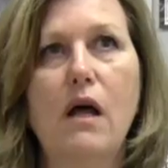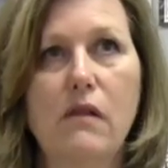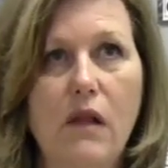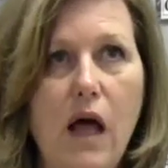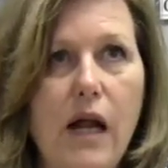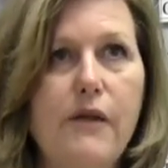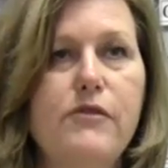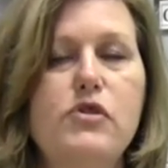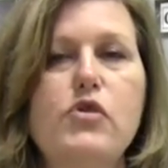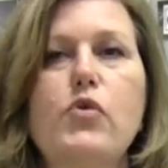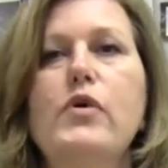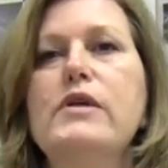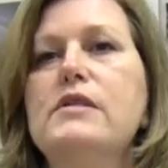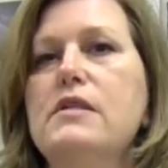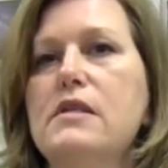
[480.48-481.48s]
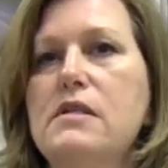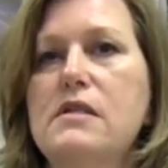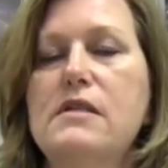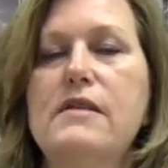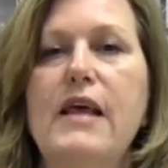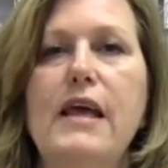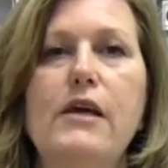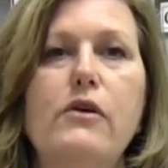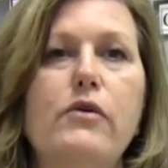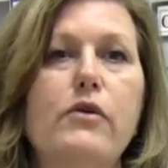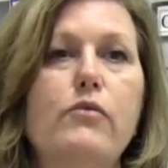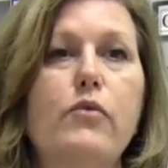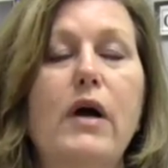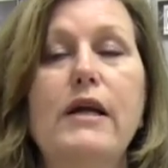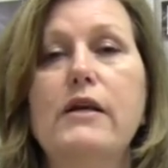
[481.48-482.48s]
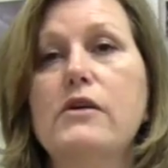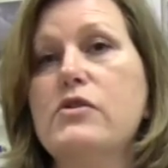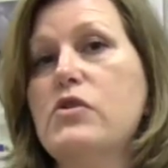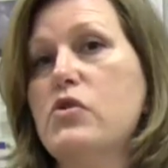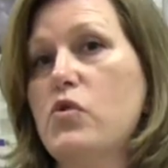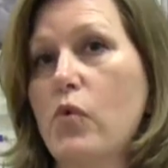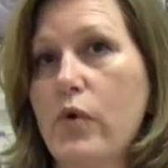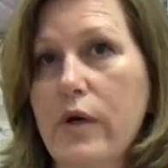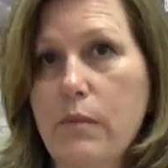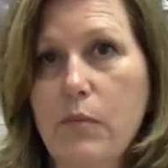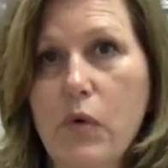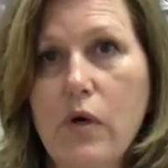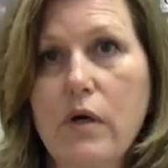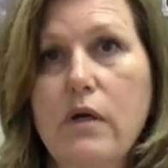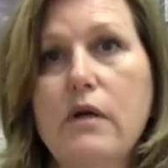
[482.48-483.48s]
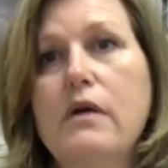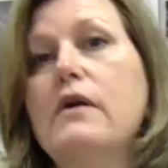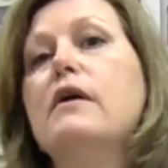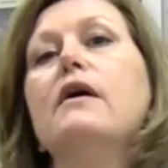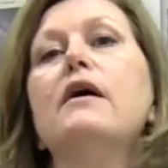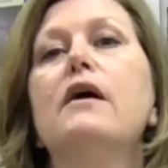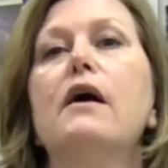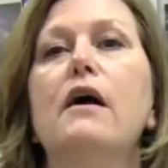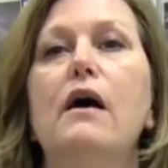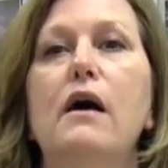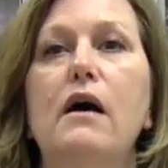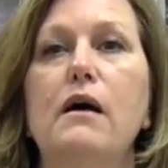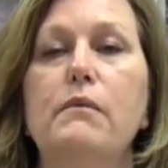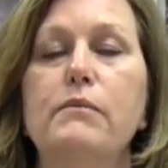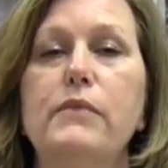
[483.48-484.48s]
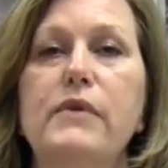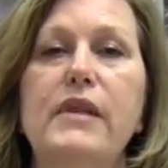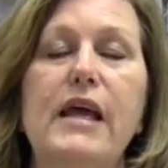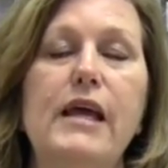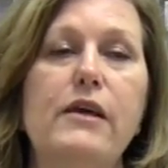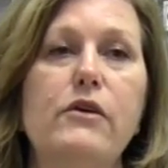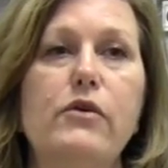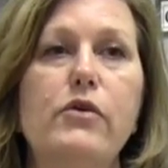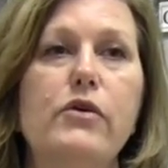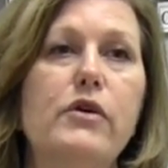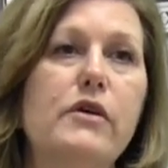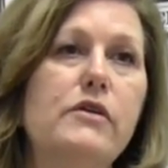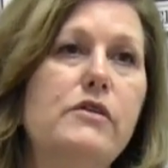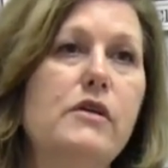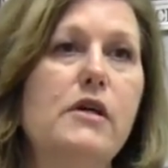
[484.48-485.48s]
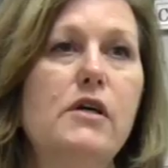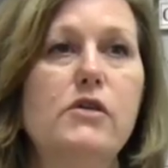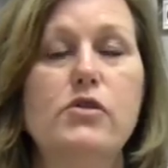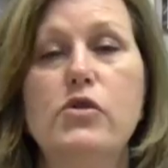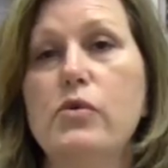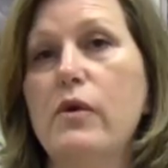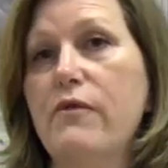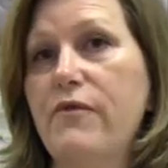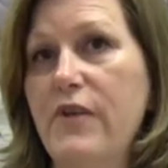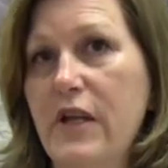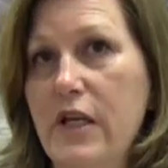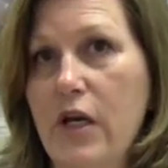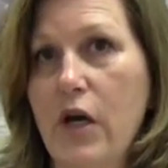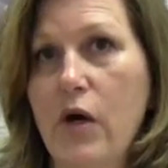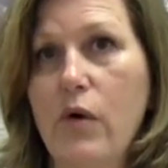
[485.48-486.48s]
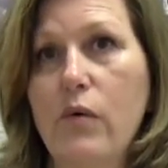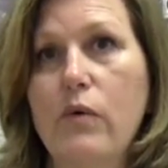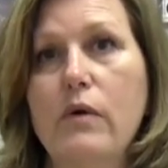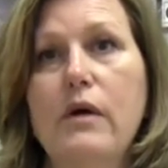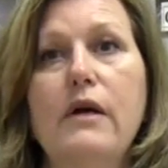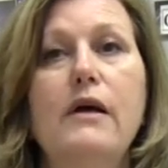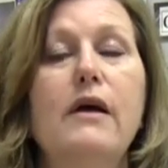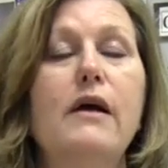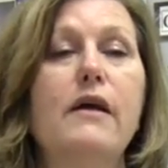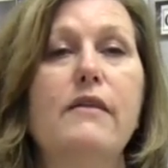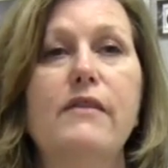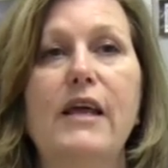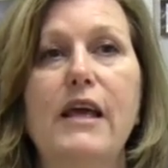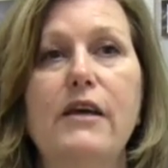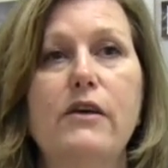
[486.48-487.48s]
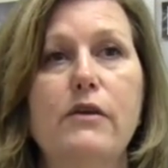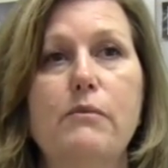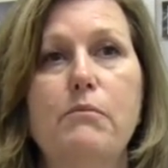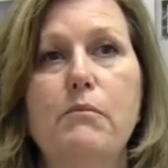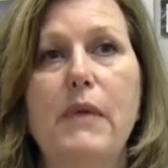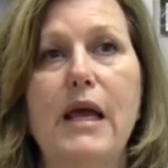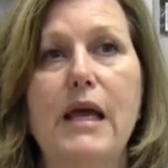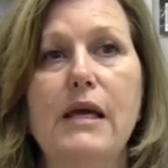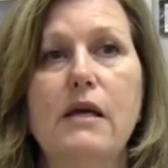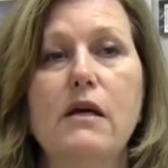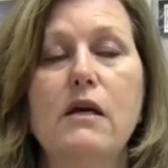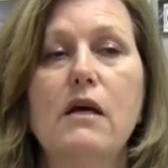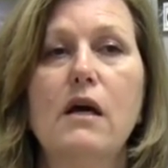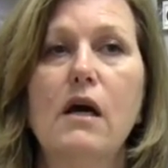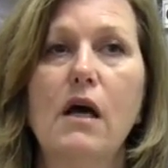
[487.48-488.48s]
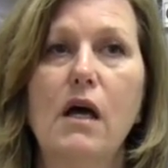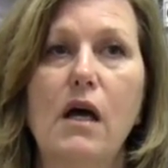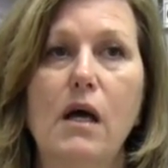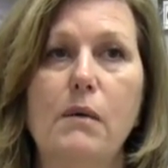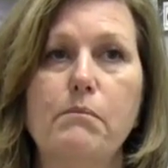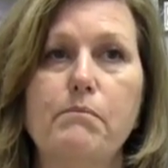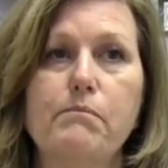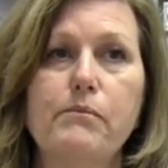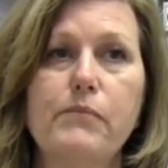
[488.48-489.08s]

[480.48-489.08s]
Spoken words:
a lot of choices. They could write a storybook. They could do a video. They could make a